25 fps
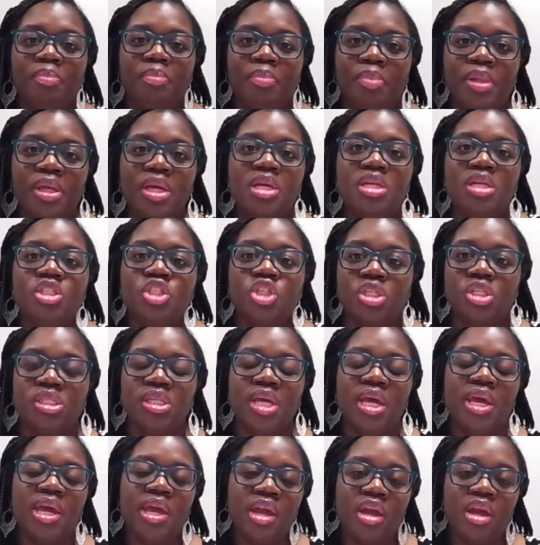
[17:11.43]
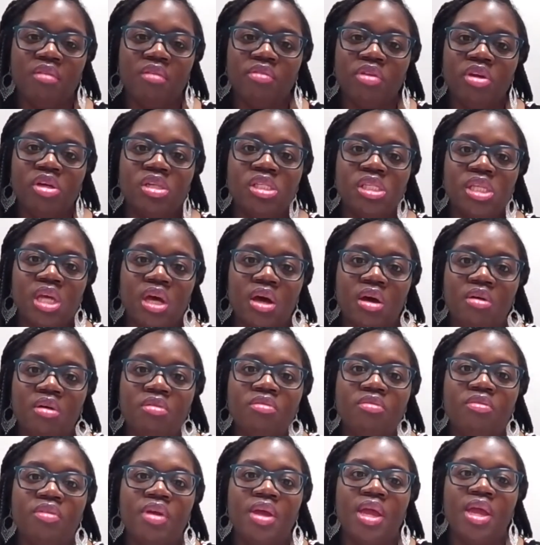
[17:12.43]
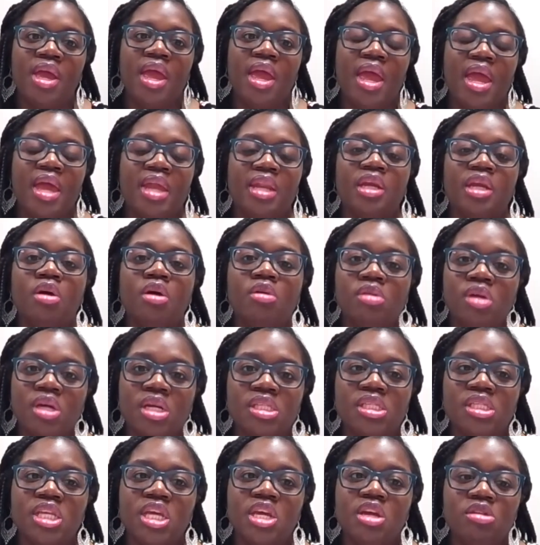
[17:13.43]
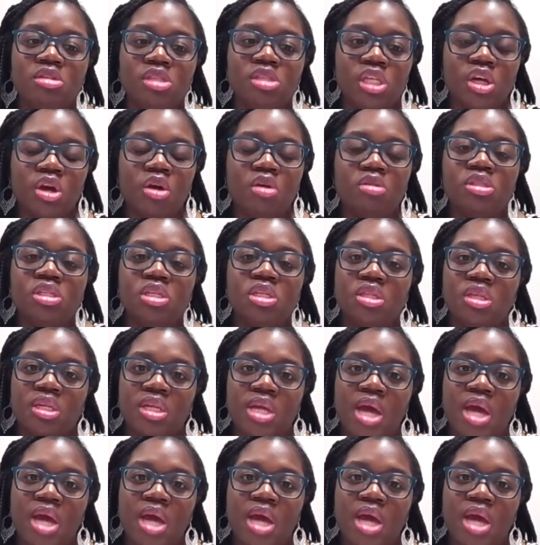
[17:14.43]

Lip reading: please just take care of yourself and continue to go to the